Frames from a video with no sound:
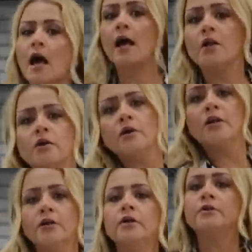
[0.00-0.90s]
I
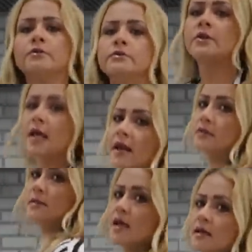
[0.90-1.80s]
love you, you
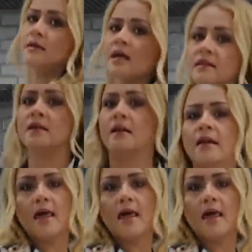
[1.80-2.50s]
cannot say nothing